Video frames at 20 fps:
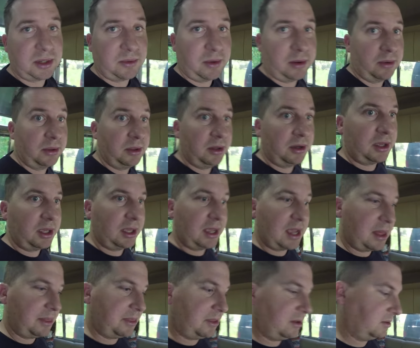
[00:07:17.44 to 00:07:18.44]
that we were looking
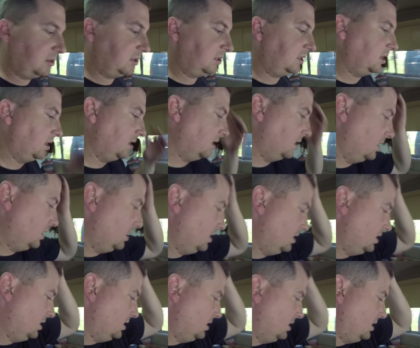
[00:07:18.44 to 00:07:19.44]
at, those
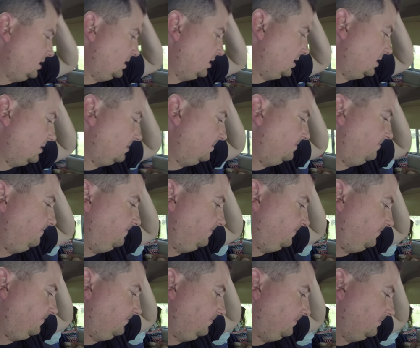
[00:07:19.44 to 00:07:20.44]
uh,
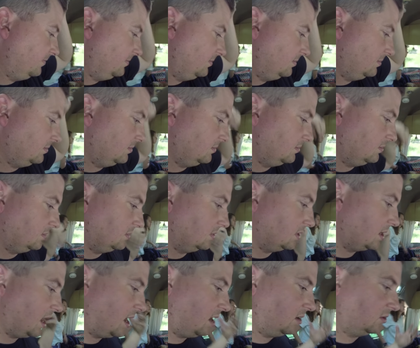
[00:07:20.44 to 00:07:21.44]

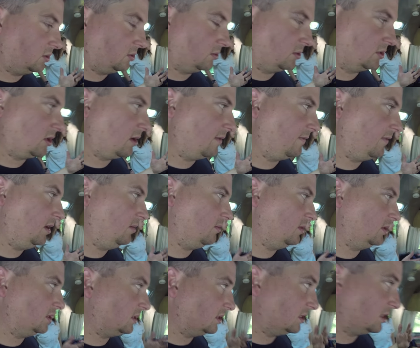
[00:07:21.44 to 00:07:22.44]
outdoors RV
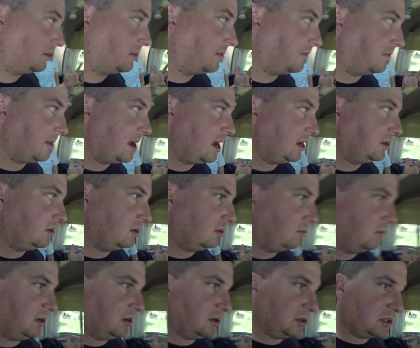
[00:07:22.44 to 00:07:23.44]
ones, some of them had good
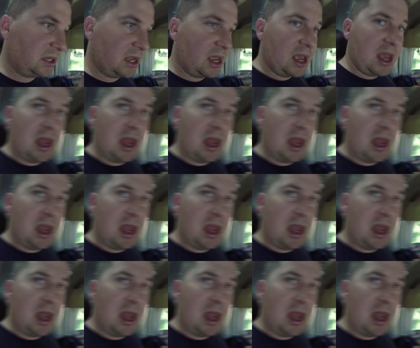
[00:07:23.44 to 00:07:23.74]
windows.